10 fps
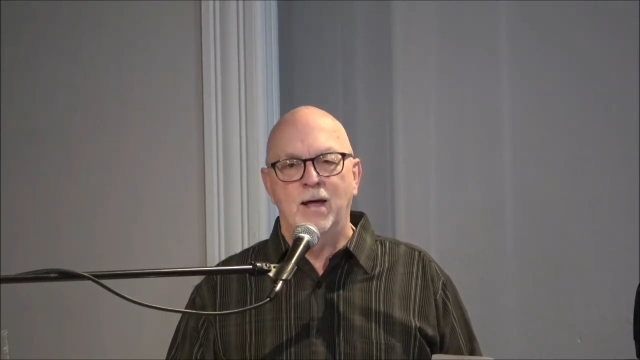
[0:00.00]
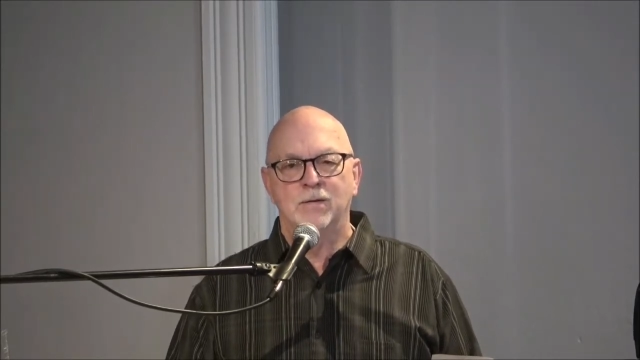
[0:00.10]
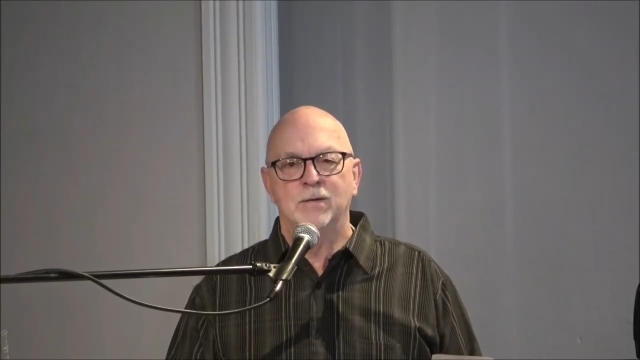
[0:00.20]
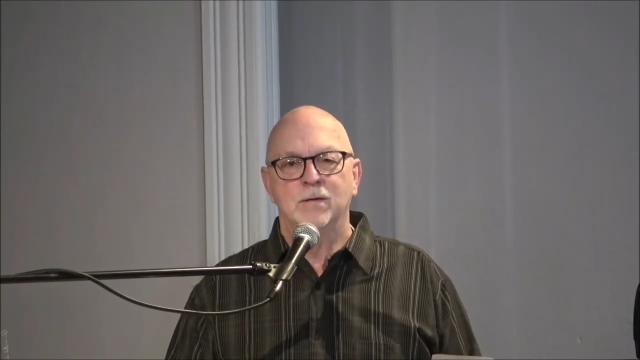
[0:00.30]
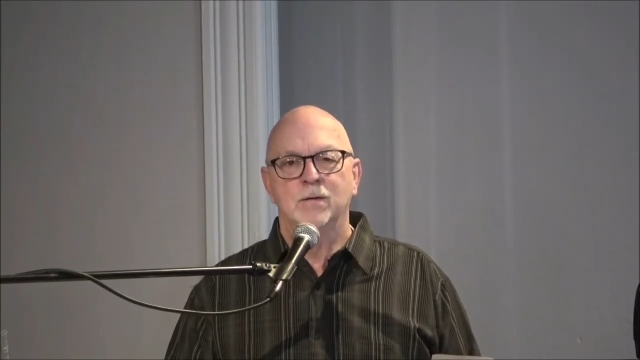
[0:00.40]

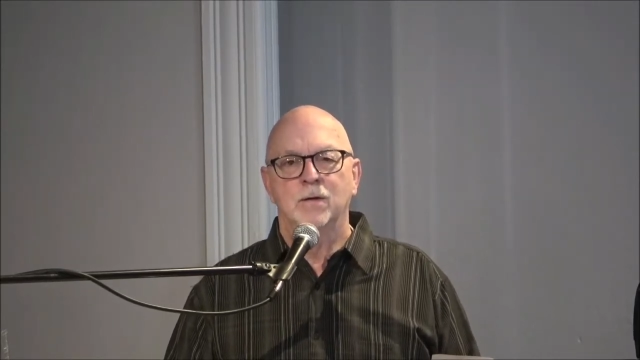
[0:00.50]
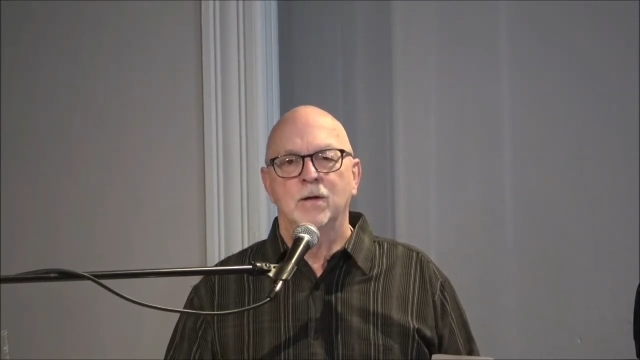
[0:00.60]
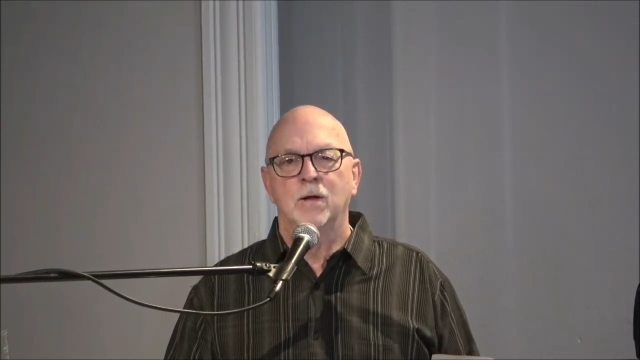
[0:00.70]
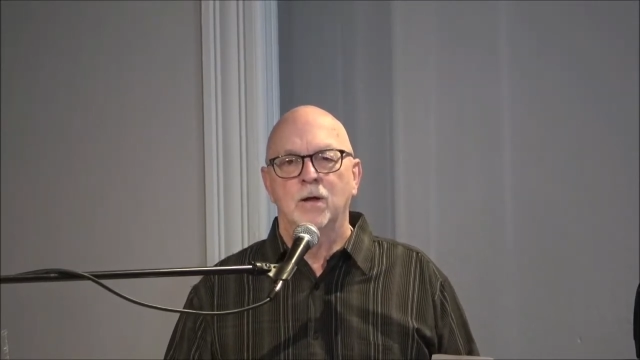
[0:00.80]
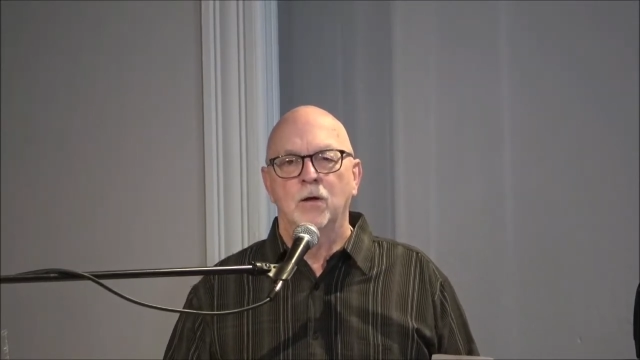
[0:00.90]
that
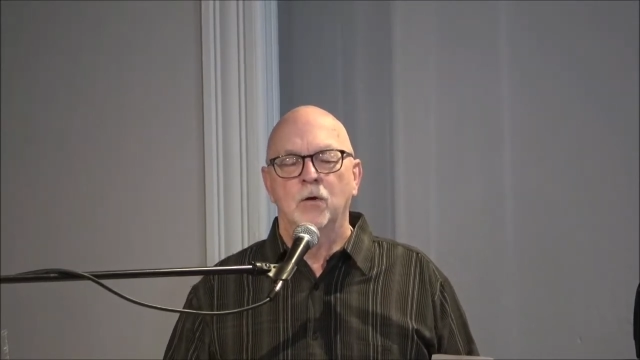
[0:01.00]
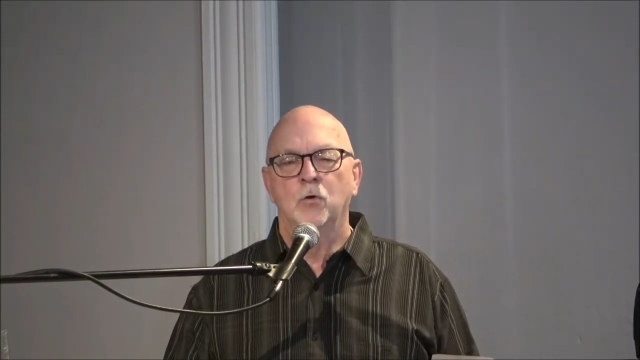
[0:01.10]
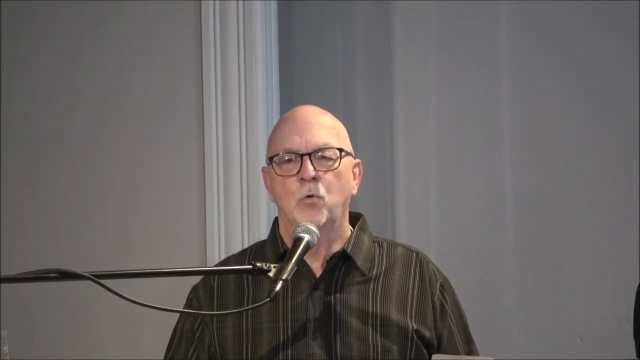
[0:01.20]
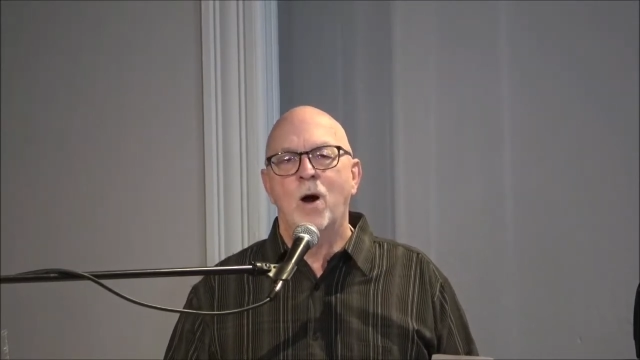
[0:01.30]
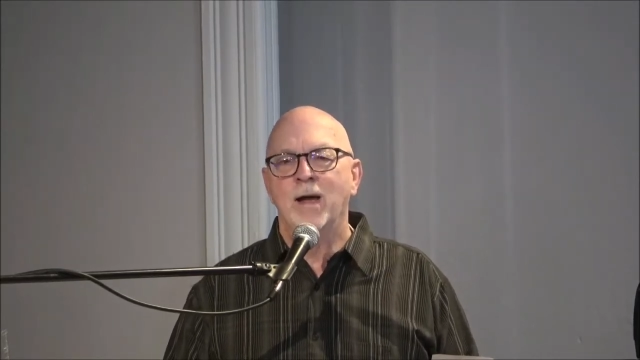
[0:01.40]

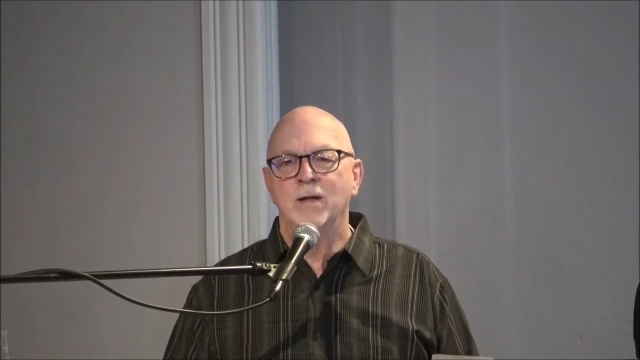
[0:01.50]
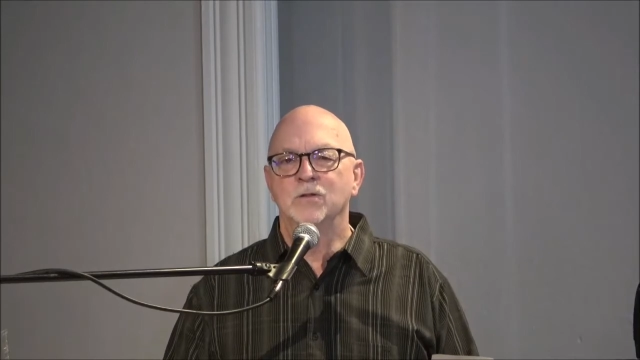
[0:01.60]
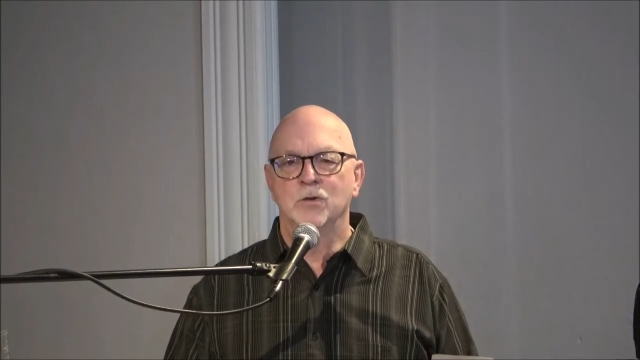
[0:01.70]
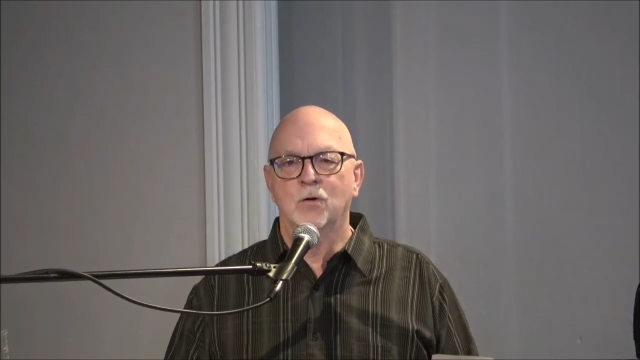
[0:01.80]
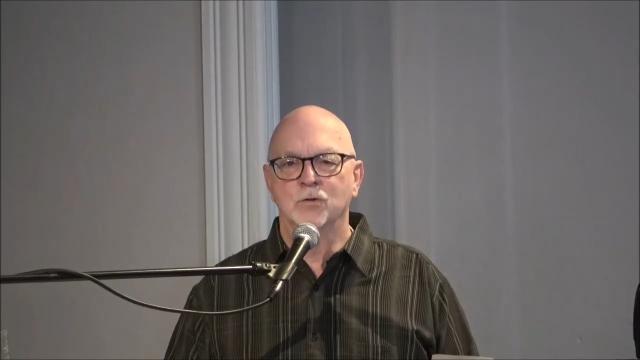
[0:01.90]

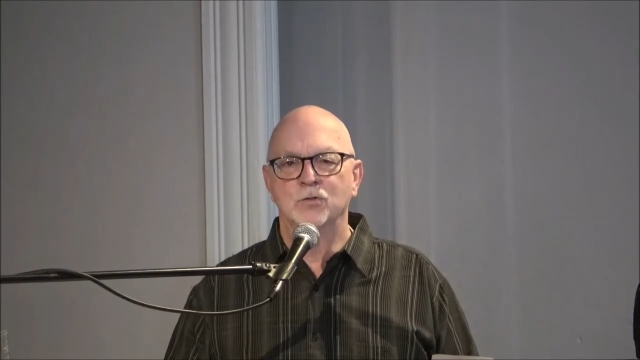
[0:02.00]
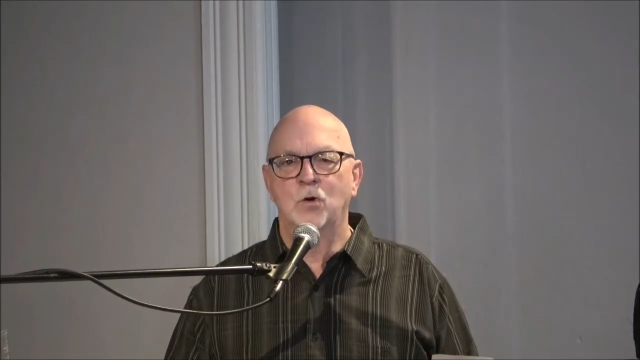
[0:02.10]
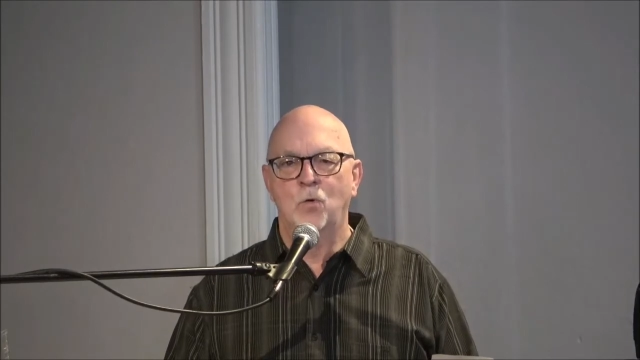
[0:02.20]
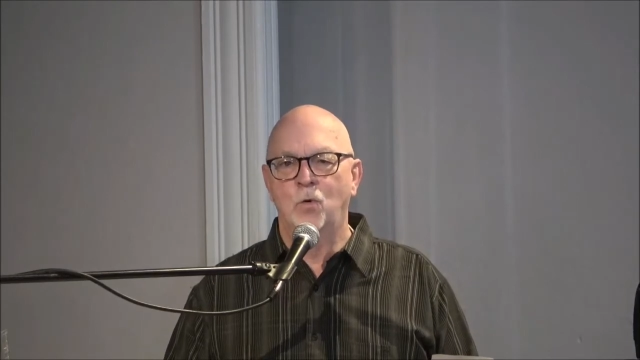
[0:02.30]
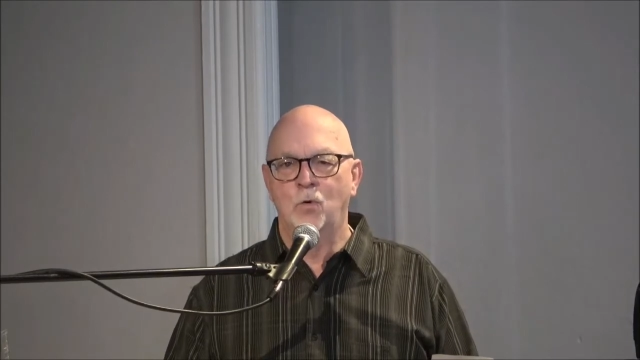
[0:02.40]
quiets our
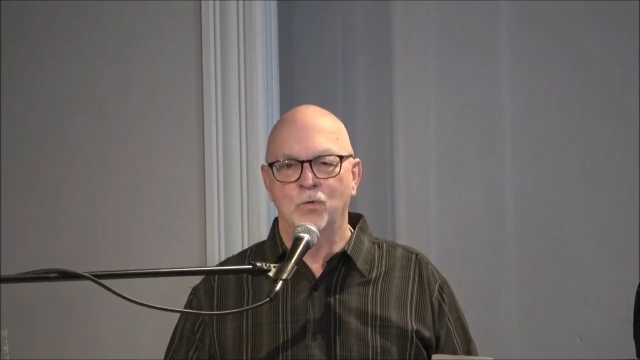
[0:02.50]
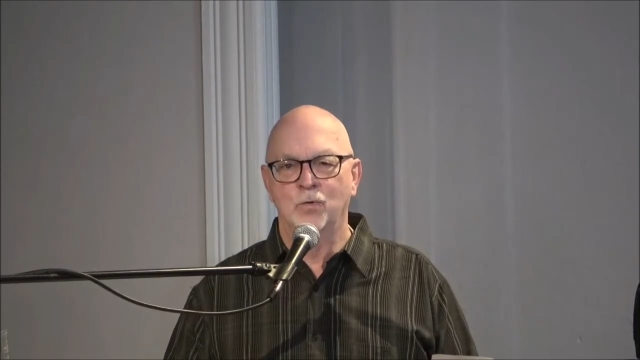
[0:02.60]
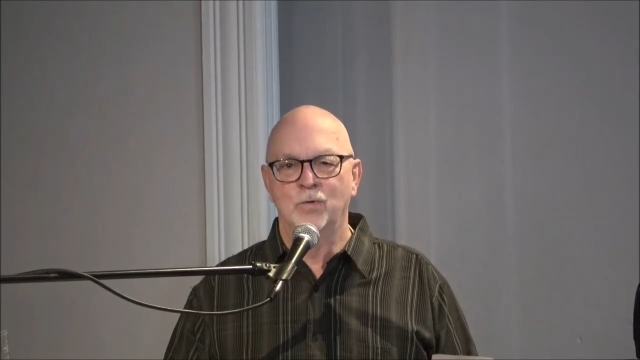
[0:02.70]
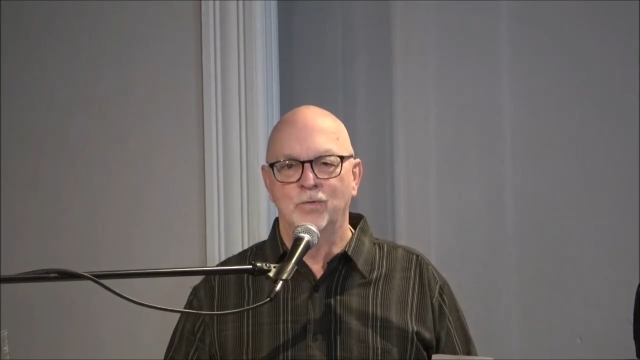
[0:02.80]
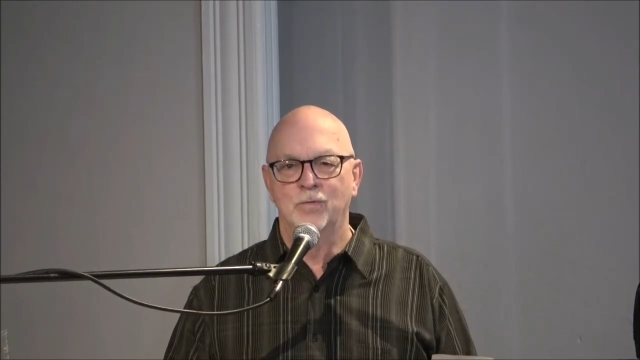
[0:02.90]
soul